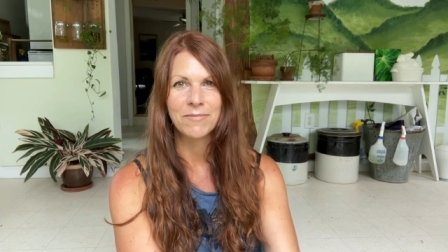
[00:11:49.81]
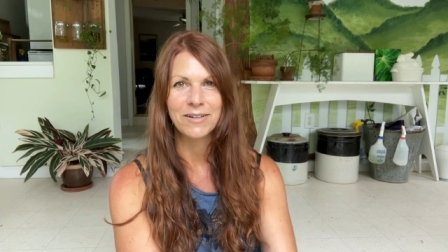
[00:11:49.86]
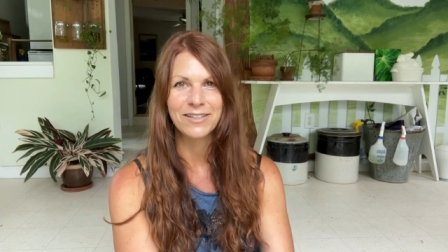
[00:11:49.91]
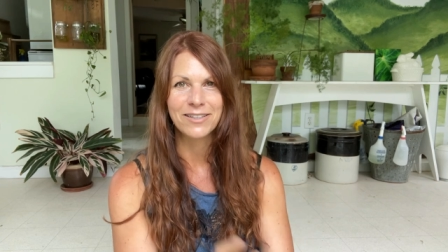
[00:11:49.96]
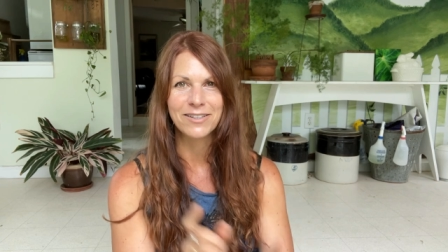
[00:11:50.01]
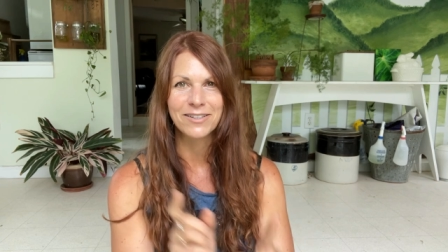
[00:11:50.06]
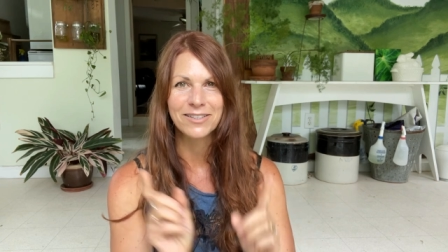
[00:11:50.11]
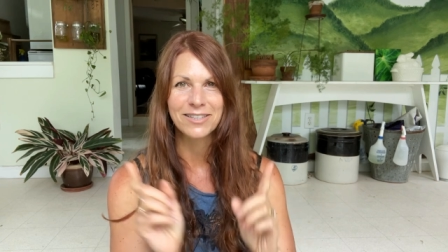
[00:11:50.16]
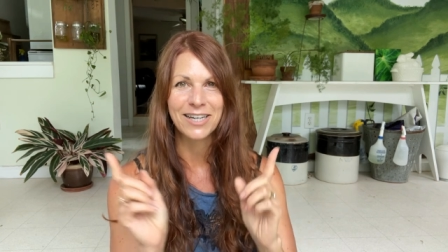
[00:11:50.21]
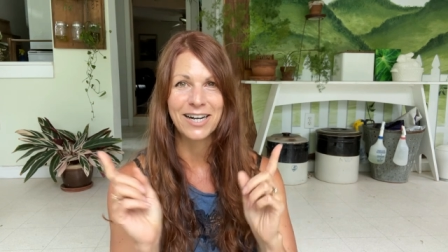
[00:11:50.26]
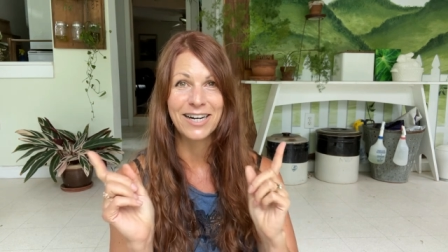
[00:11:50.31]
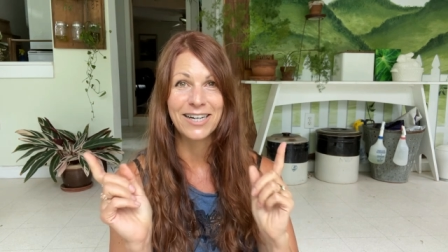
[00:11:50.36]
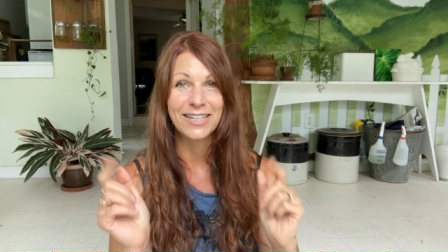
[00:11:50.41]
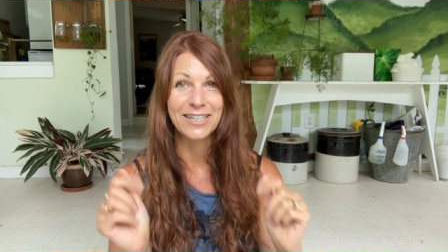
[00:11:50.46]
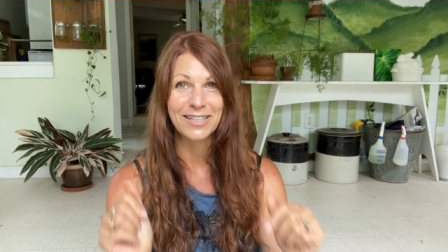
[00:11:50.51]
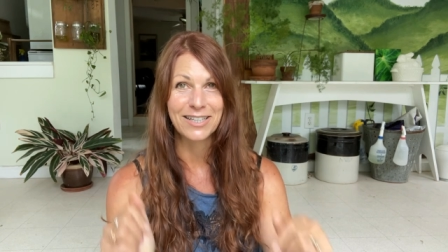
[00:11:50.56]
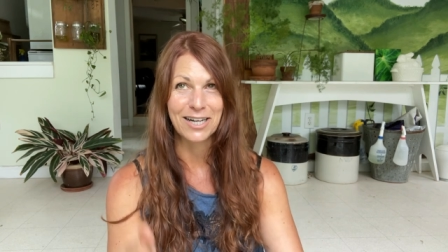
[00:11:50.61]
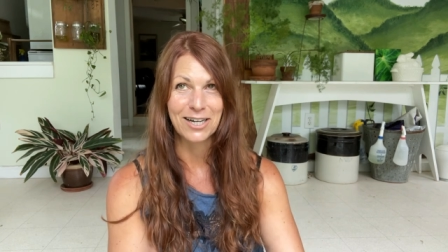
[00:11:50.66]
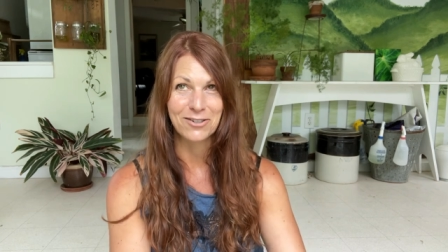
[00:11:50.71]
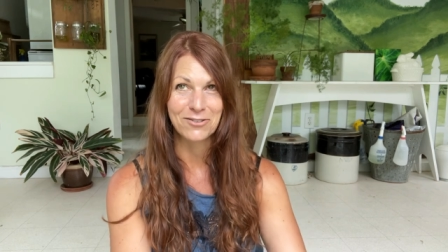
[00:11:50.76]
my little
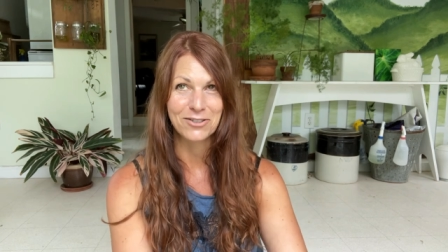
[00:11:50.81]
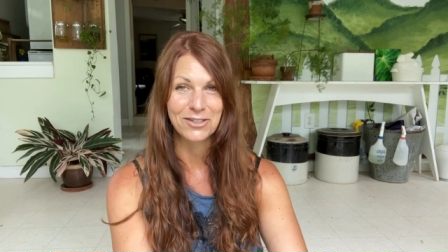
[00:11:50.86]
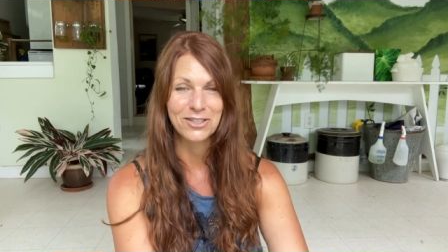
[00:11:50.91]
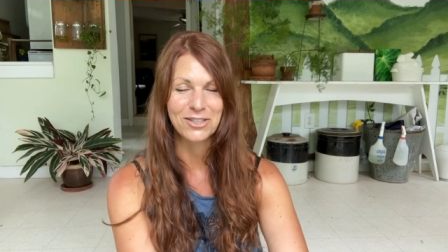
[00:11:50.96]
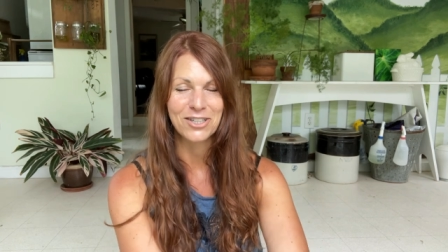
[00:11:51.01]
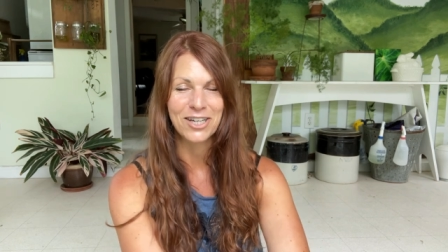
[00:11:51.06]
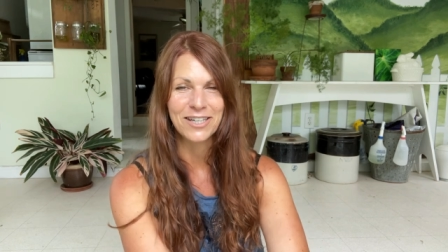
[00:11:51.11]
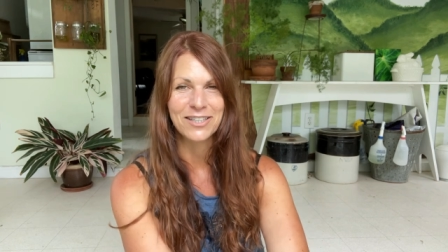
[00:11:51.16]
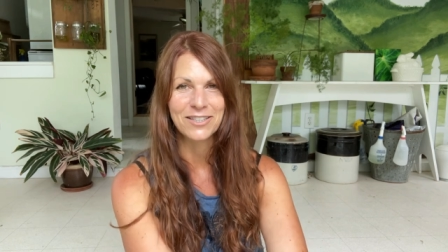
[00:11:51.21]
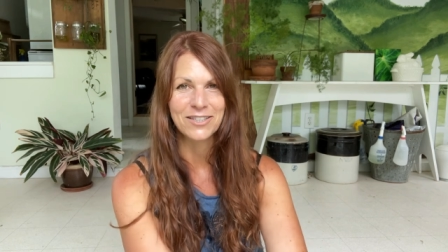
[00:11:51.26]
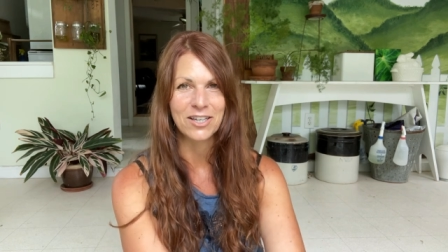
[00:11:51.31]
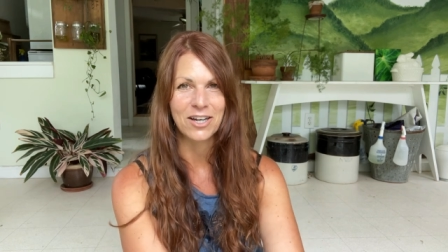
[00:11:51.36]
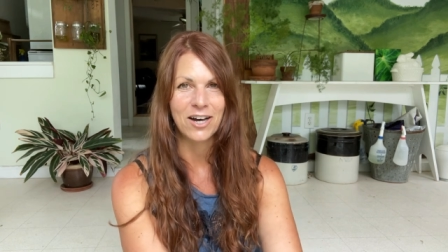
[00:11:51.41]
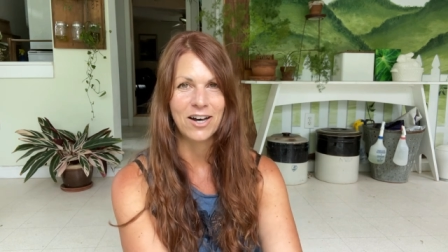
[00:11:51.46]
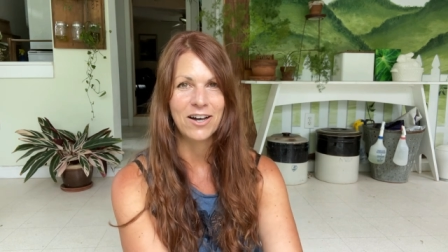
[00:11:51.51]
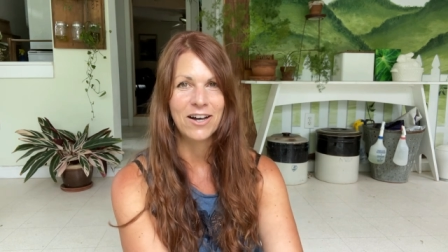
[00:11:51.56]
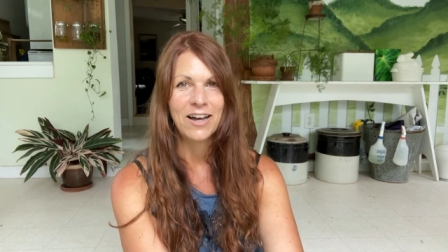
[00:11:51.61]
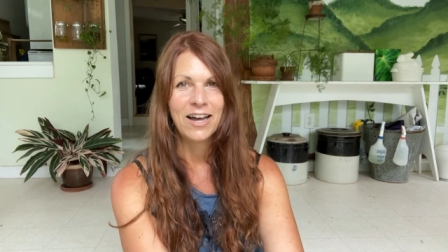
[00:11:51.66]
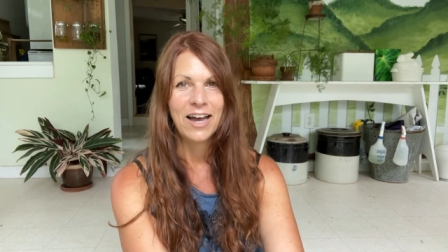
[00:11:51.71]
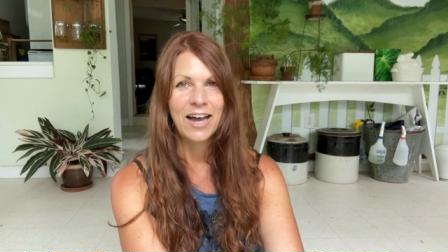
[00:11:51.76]
tiny electric
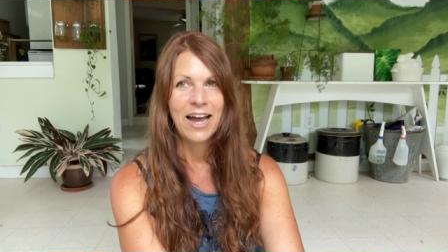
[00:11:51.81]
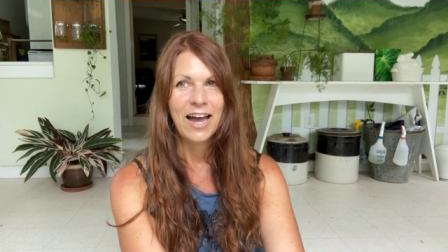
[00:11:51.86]
chainsaw,